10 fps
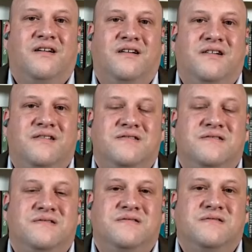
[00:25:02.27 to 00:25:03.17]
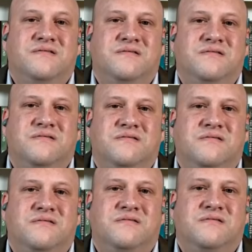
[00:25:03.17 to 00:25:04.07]

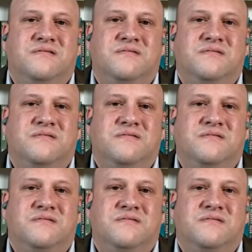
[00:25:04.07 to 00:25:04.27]
This person isn't speaking.